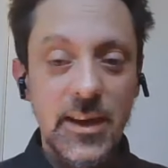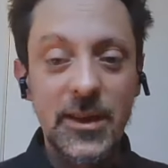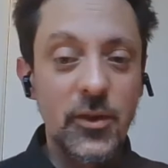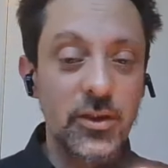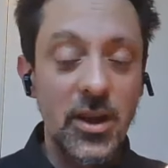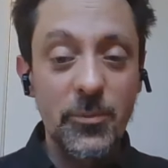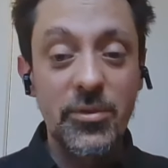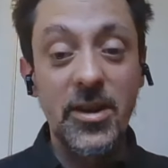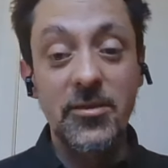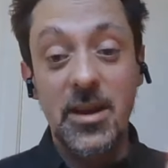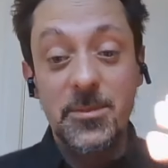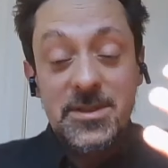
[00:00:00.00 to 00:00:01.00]
online
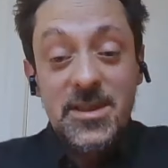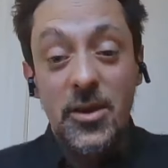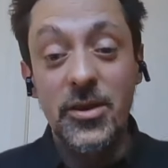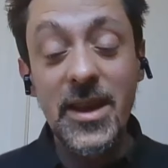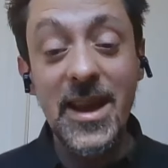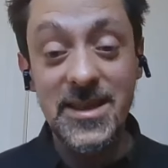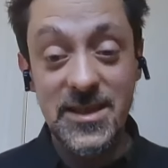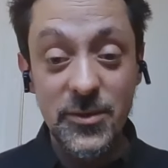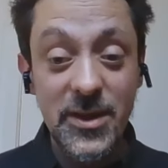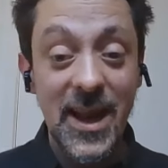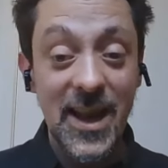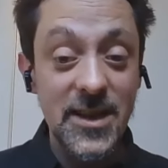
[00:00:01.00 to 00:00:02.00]
programs. So yes,
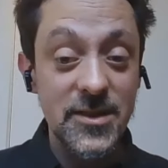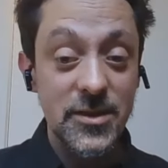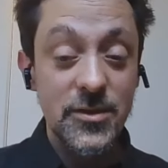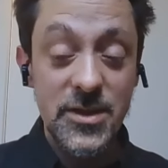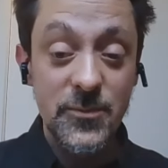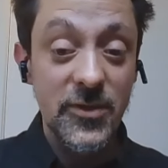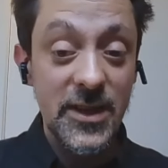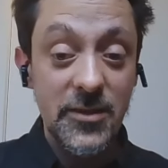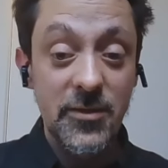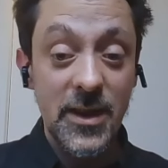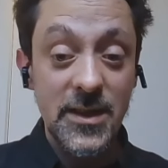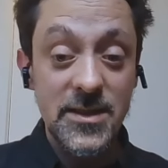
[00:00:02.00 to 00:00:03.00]
you can do some really
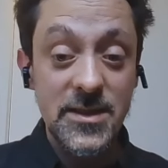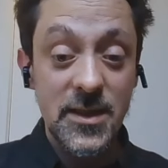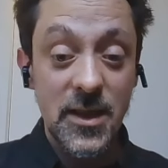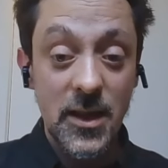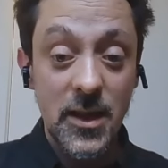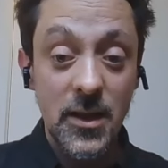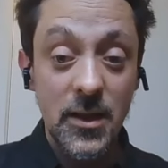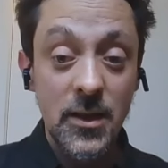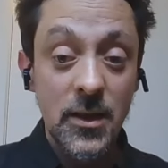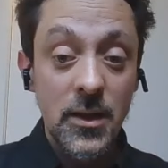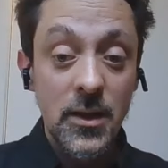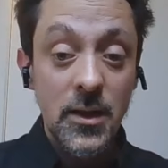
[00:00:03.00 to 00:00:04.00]
great
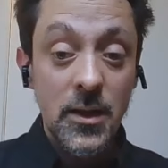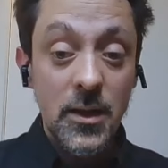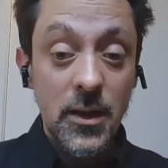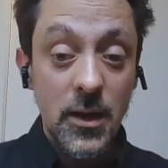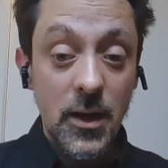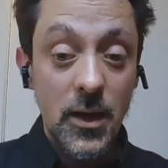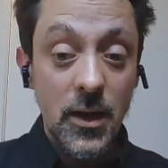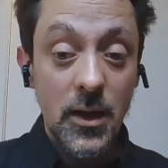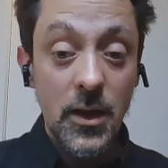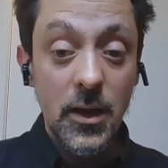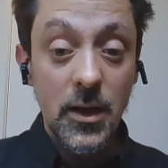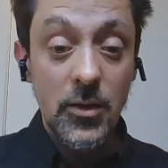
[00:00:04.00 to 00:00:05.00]

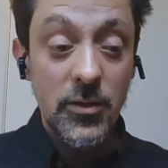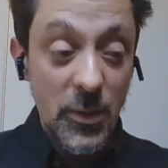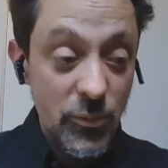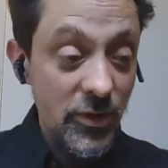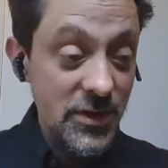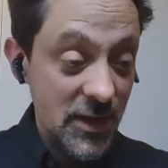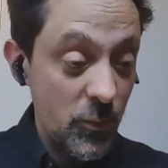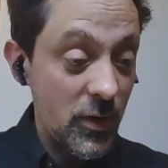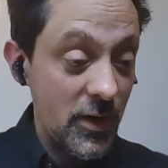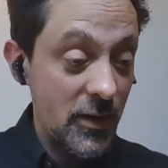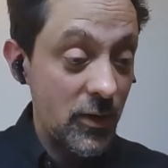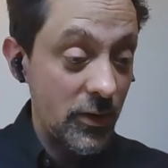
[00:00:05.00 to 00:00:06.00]
great project
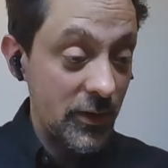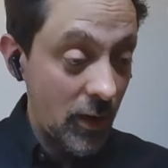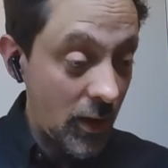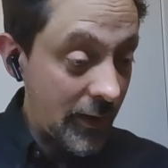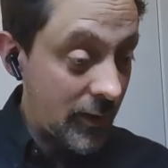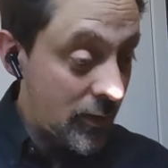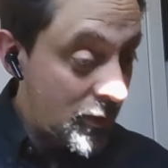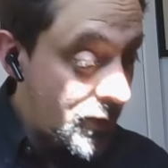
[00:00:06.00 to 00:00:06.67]
work online.